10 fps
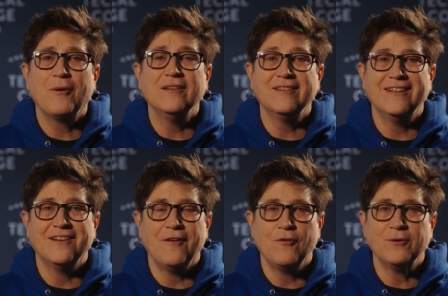
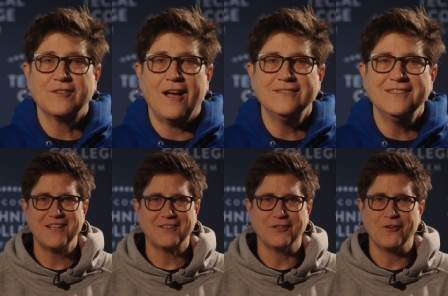president of the Wisconsin
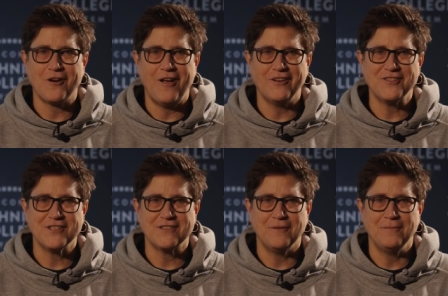Technical College
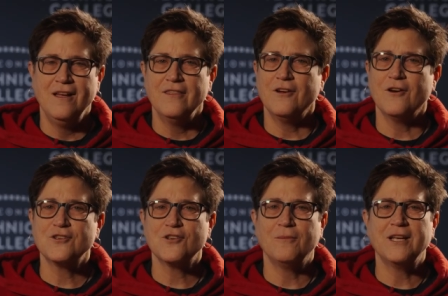System. There are
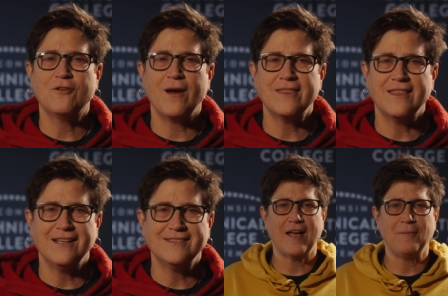so many great
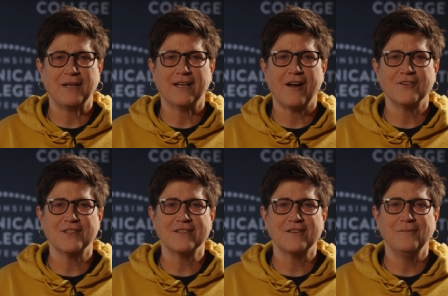things happening in our
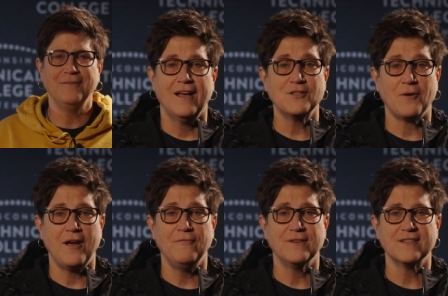system. That's
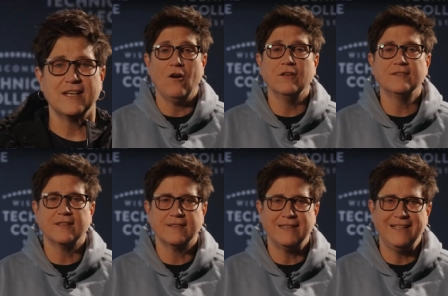why I'm visiting all
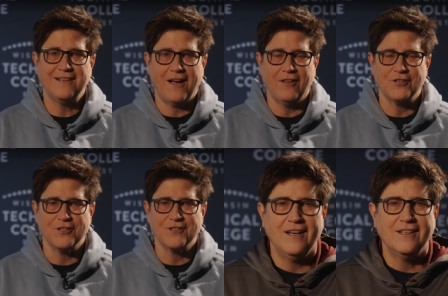16
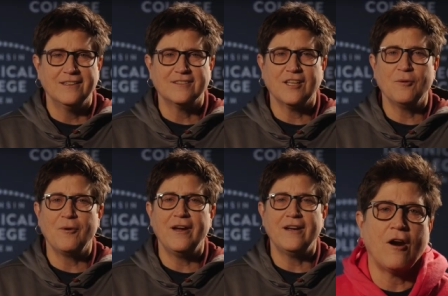colleges to
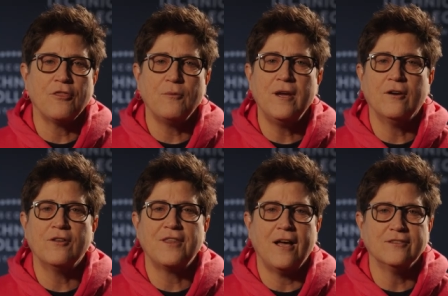celebrate our
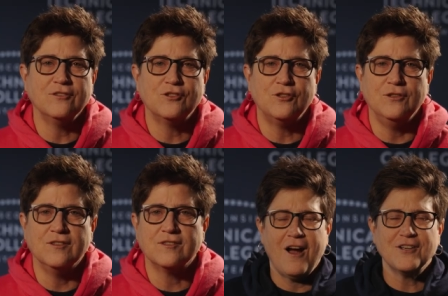300,000
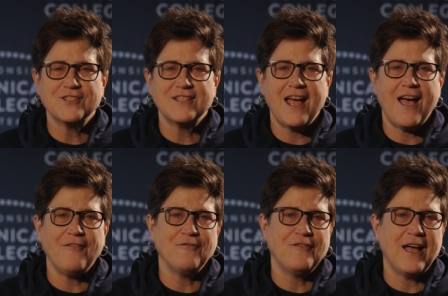students, our
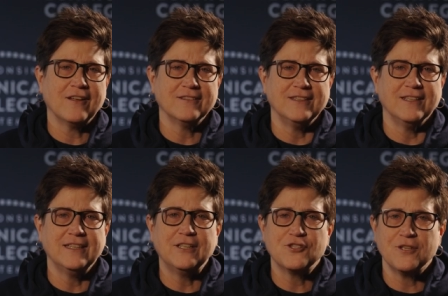staff, faculty, and
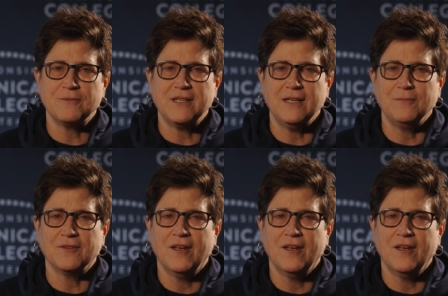leadership teams